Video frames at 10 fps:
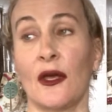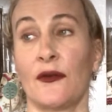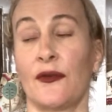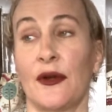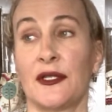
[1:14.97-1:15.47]

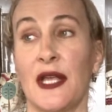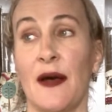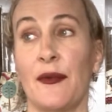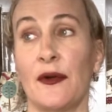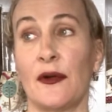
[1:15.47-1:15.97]
For
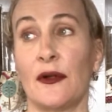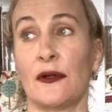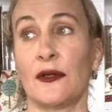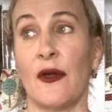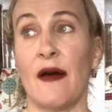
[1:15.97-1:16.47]

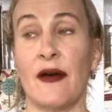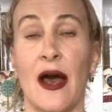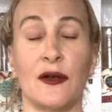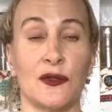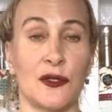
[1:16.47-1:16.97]
example, you have a
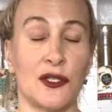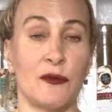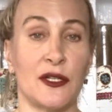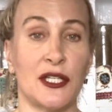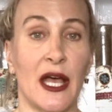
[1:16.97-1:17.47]
house with too
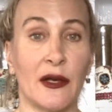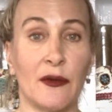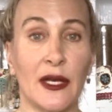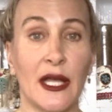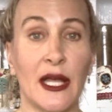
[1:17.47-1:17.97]
much
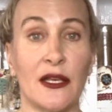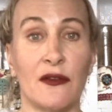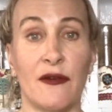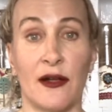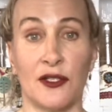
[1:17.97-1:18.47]
equity and you
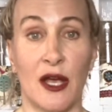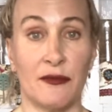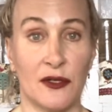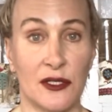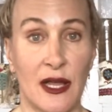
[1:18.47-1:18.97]
file
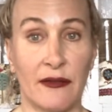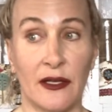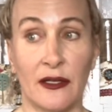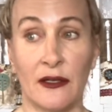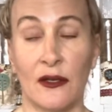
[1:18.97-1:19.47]
Chapter 7,
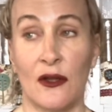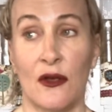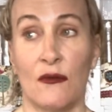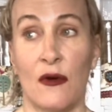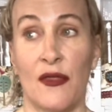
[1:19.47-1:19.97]

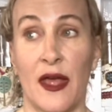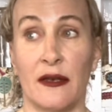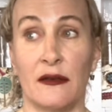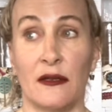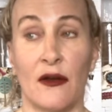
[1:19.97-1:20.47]
well
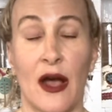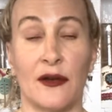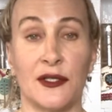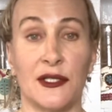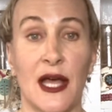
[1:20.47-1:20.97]
then your
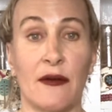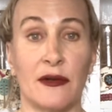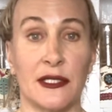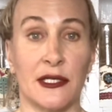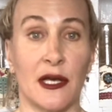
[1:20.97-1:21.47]
house is at
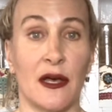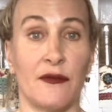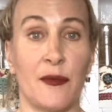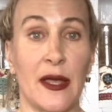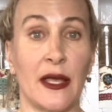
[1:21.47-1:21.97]
risk
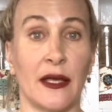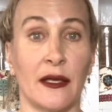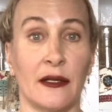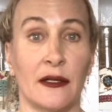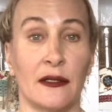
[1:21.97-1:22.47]
of
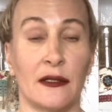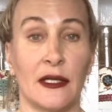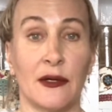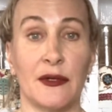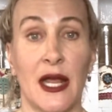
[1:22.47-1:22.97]
being
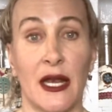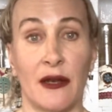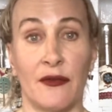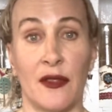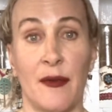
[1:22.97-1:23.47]
liquidated
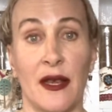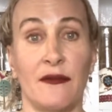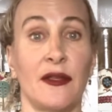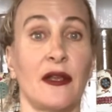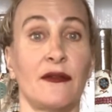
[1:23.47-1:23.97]
for the
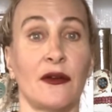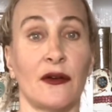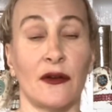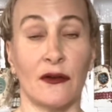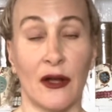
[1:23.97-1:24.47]
benefit of
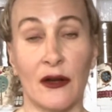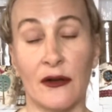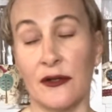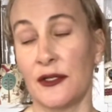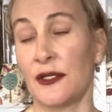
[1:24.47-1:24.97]
your
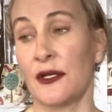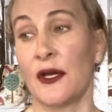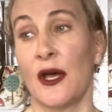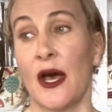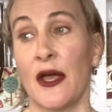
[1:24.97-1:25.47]
creditors.
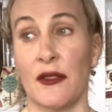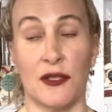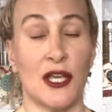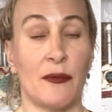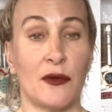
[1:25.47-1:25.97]

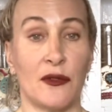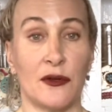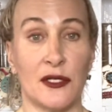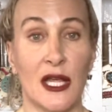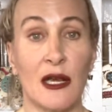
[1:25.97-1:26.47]
Chapter
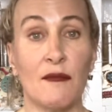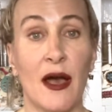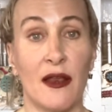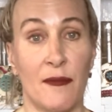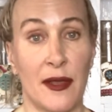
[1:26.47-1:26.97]
13
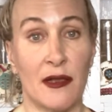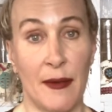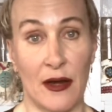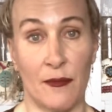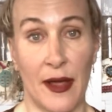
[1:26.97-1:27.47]
might have been the
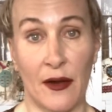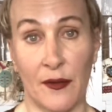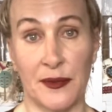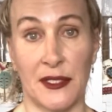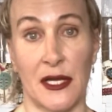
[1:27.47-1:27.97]
better
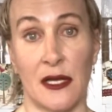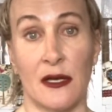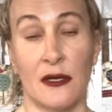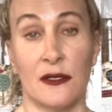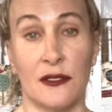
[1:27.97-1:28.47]
bankruptcy
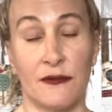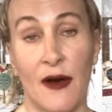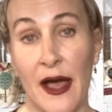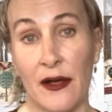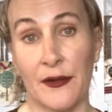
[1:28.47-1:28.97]
to
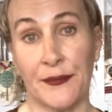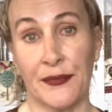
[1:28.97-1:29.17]
file.